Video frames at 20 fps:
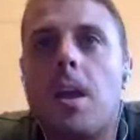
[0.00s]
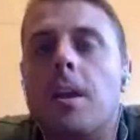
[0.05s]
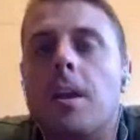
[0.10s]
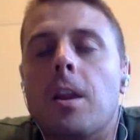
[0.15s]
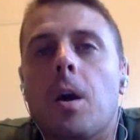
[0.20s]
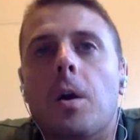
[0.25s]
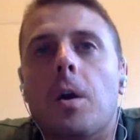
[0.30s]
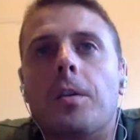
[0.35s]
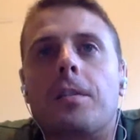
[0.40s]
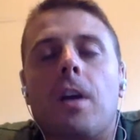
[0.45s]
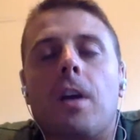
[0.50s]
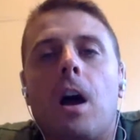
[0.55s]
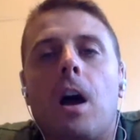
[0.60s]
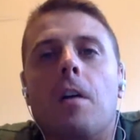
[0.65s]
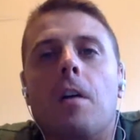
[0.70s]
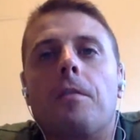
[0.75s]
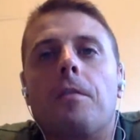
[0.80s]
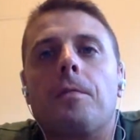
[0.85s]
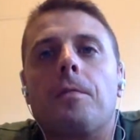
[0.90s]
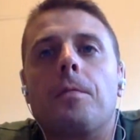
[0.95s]
It's
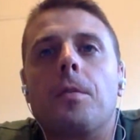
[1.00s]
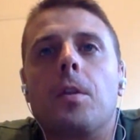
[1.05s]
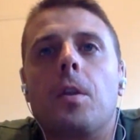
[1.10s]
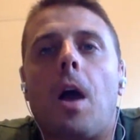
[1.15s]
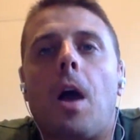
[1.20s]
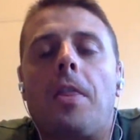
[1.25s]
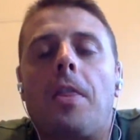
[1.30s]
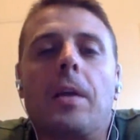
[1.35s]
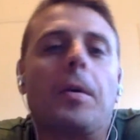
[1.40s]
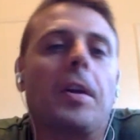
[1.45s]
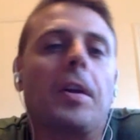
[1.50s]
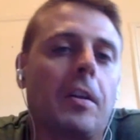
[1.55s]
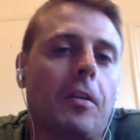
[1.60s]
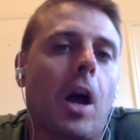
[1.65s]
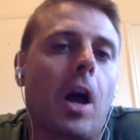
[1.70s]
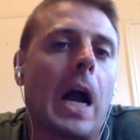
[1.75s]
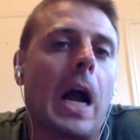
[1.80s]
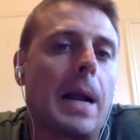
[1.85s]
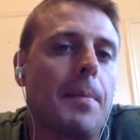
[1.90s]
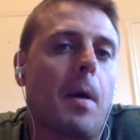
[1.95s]
tough. I think we can
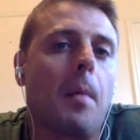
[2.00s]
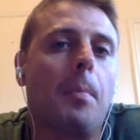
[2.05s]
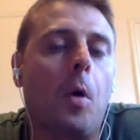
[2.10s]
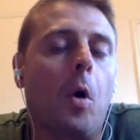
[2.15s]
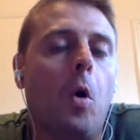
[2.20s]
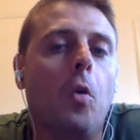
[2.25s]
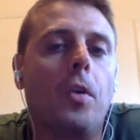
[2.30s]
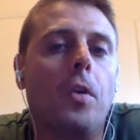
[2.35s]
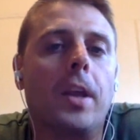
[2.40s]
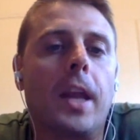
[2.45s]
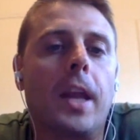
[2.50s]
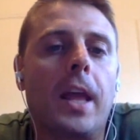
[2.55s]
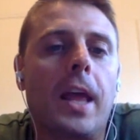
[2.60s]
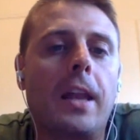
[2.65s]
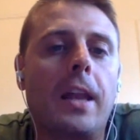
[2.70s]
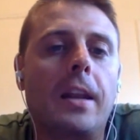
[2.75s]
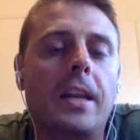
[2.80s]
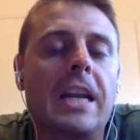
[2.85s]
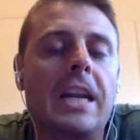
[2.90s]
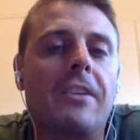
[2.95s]
talk about Bolden
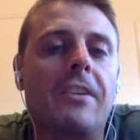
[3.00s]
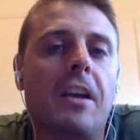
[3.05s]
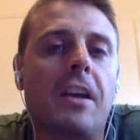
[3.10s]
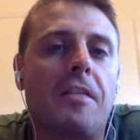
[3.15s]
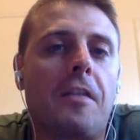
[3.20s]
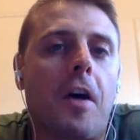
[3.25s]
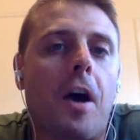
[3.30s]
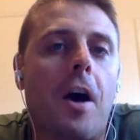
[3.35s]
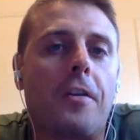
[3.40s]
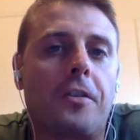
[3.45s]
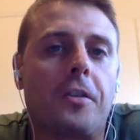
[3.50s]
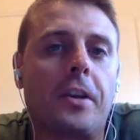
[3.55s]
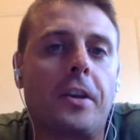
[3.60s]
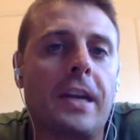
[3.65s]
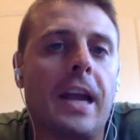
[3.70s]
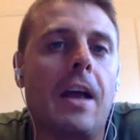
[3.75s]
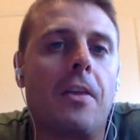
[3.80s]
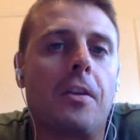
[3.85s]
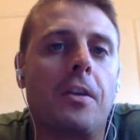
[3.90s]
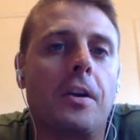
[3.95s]
and DJ Foster
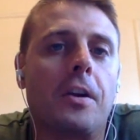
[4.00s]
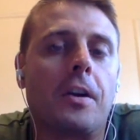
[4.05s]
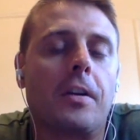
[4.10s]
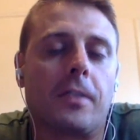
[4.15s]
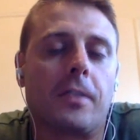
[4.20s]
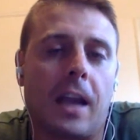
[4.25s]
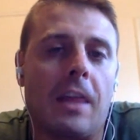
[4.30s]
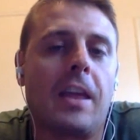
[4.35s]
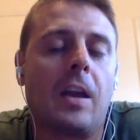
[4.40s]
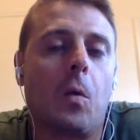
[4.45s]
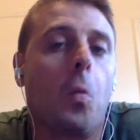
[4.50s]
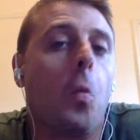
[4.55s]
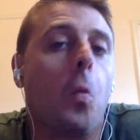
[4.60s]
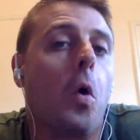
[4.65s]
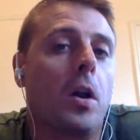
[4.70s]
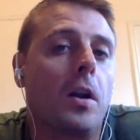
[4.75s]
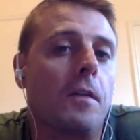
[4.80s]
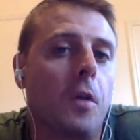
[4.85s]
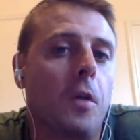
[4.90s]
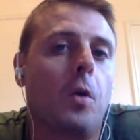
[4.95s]
together because I think
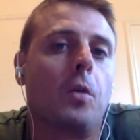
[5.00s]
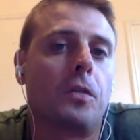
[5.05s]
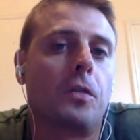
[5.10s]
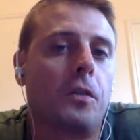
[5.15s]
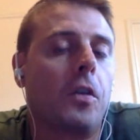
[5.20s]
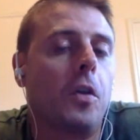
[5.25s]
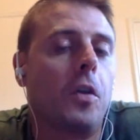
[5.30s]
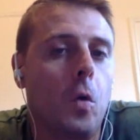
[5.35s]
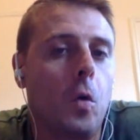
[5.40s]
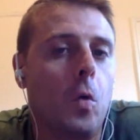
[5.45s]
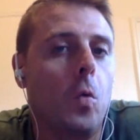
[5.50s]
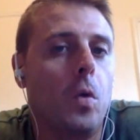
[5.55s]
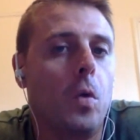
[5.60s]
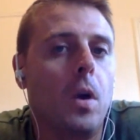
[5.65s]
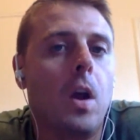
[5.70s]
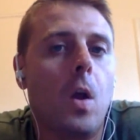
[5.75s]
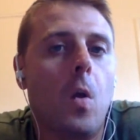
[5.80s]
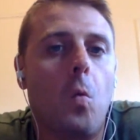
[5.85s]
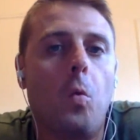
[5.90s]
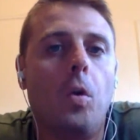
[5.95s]
one of those two
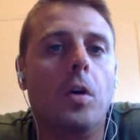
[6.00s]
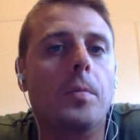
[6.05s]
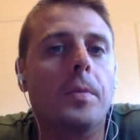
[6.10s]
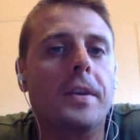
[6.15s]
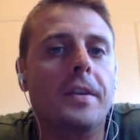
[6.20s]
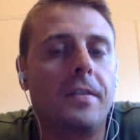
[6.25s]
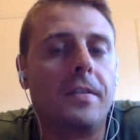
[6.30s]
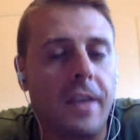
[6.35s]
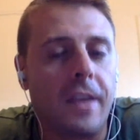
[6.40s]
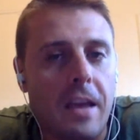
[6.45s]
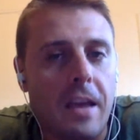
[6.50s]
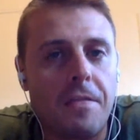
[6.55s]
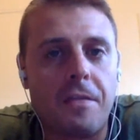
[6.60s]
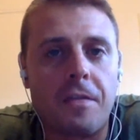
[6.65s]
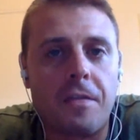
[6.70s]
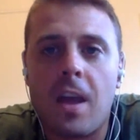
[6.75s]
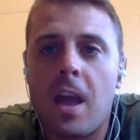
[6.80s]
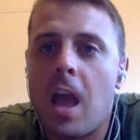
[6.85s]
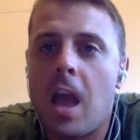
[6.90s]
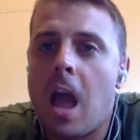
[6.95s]
will be
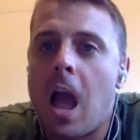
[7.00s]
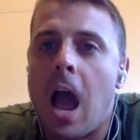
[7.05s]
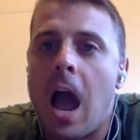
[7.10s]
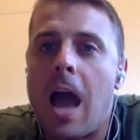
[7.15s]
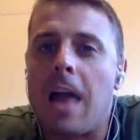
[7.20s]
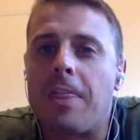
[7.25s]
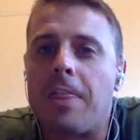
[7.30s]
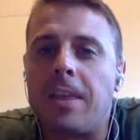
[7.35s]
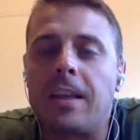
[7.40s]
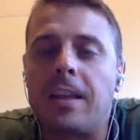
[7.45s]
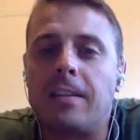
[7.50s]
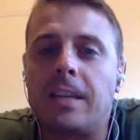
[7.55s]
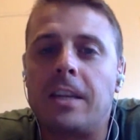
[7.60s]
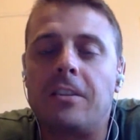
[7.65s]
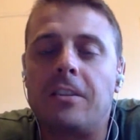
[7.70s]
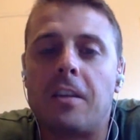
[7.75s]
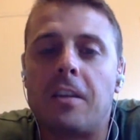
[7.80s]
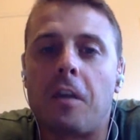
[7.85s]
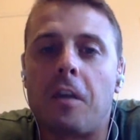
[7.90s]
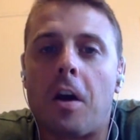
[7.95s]
safe. I think
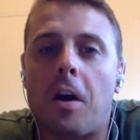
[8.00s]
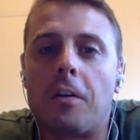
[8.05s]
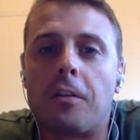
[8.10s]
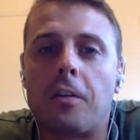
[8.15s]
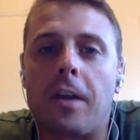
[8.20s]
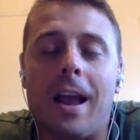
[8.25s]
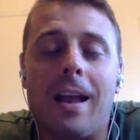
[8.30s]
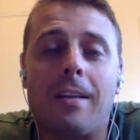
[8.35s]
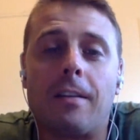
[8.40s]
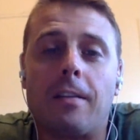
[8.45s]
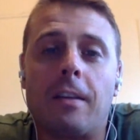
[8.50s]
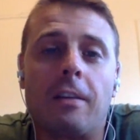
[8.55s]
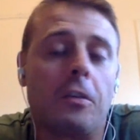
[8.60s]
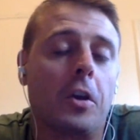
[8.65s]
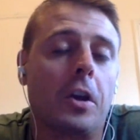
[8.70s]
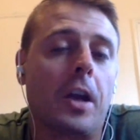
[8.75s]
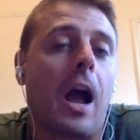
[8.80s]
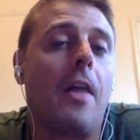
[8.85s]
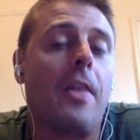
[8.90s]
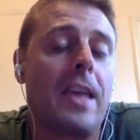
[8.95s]
DJ Foster is
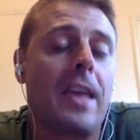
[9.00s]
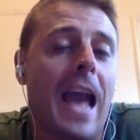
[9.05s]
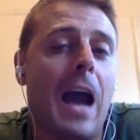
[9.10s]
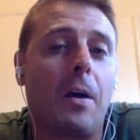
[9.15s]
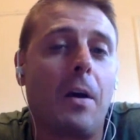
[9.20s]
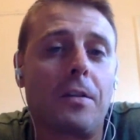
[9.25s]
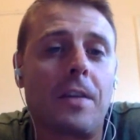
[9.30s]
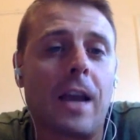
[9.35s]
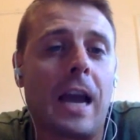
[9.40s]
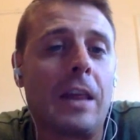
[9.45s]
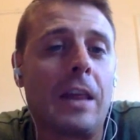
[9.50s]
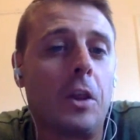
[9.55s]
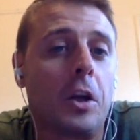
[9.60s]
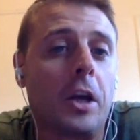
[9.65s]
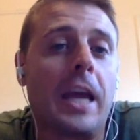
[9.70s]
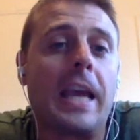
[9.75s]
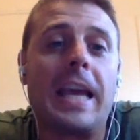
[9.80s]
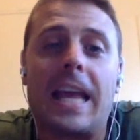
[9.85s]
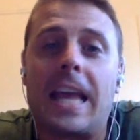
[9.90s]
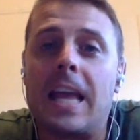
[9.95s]
look on the outside
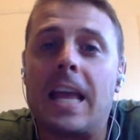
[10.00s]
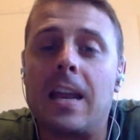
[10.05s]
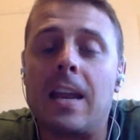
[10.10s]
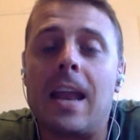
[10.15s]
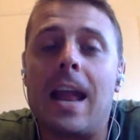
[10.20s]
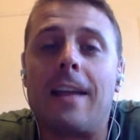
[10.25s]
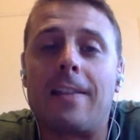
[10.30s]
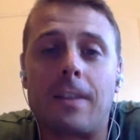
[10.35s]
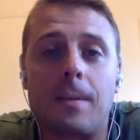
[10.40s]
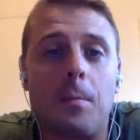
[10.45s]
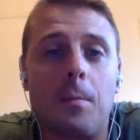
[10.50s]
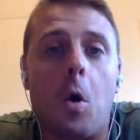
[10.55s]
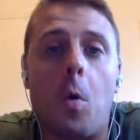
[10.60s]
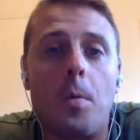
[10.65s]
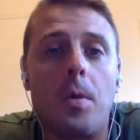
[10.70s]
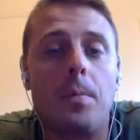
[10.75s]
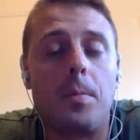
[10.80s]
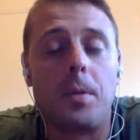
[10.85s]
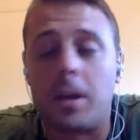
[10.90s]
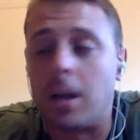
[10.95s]
looking in at the
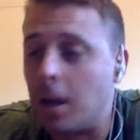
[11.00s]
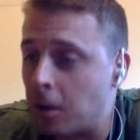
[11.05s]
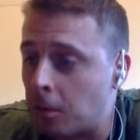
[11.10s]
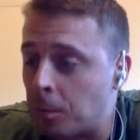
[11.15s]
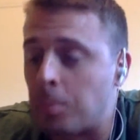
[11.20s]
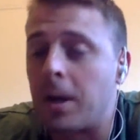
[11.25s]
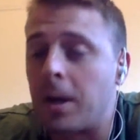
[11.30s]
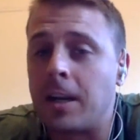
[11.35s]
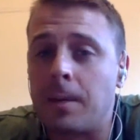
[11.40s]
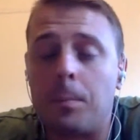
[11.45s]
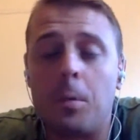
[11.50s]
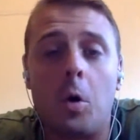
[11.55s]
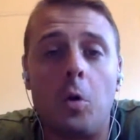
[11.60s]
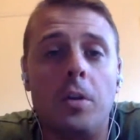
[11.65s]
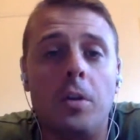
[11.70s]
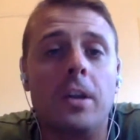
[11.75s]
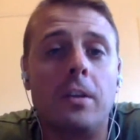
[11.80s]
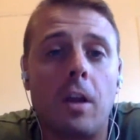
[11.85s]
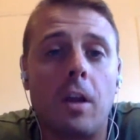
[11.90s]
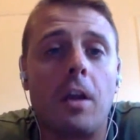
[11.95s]
moment because Brandon
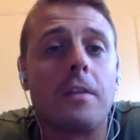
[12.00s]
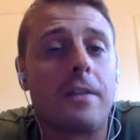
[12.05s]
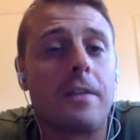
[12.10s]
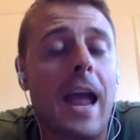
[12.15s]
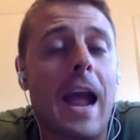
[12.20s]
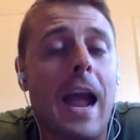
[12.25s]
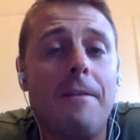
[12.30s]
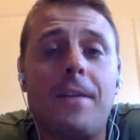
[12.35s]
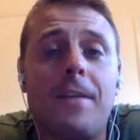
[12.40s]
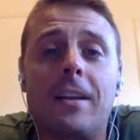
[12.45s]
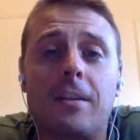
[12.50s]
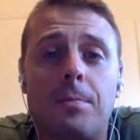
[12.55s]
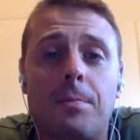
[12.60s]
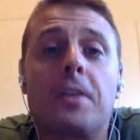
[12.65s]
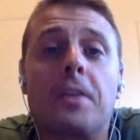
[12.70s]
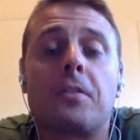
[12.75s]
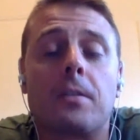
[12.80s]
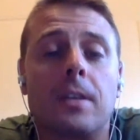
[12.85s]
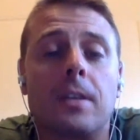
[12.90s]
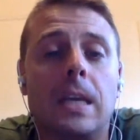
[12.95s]
Bolden does have that
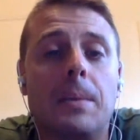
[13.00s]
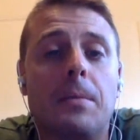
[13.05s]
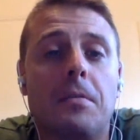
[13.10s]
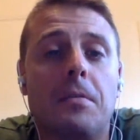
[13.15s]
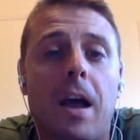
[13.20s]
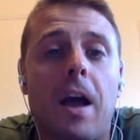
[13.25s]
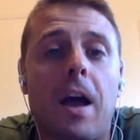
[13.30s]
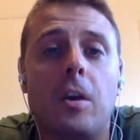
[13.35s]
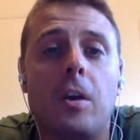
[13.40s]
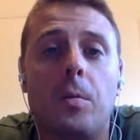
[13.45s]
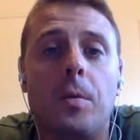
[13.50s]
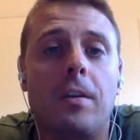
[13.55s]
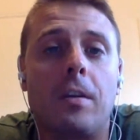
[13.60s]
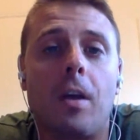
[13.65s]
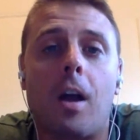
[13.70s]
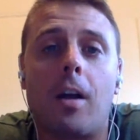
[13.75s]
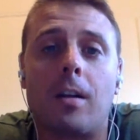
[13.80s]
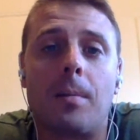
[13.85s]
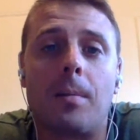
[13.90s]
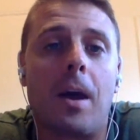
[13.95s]
special teams value we
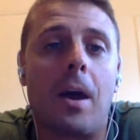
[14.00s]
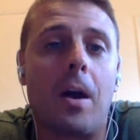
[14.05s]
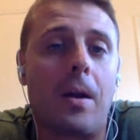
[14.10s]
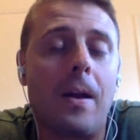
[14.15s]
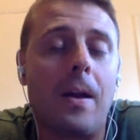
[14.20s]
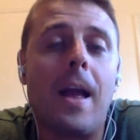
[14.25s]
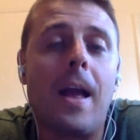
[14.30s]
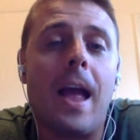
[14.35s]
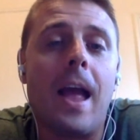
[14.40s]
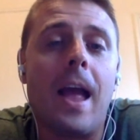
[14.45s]
talked about.